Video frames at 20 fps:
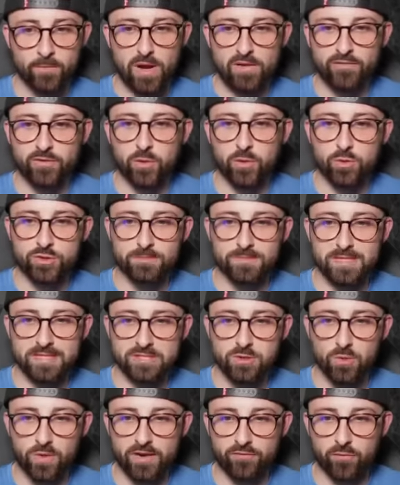We have an awesome
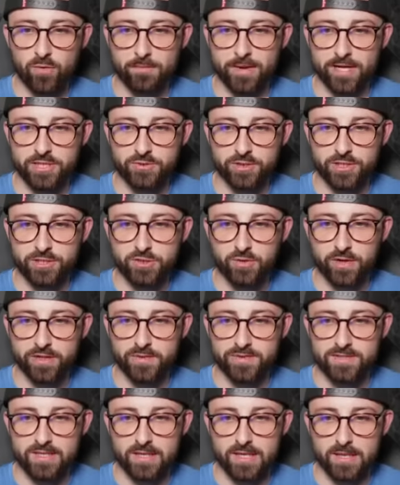Discord, everyone. Make sure you
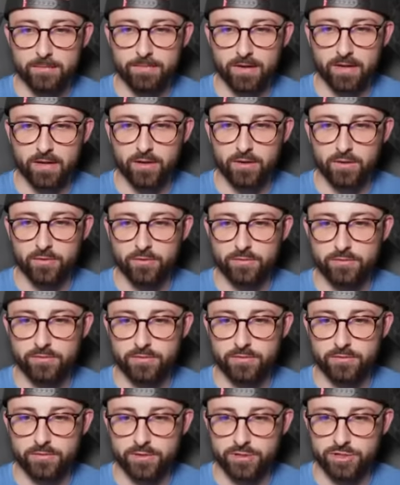join using the link below
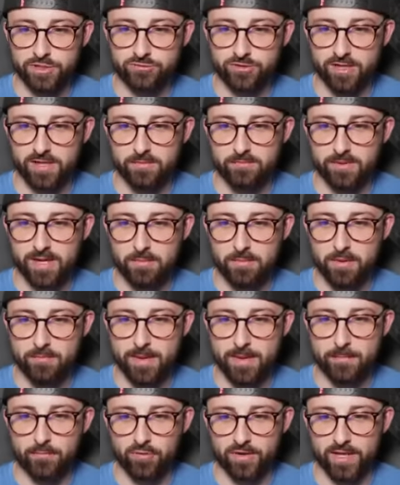the stream. Become
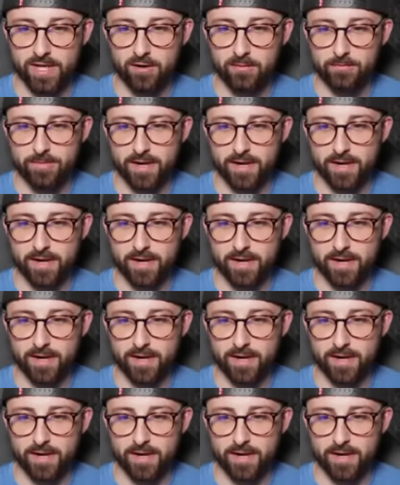a member on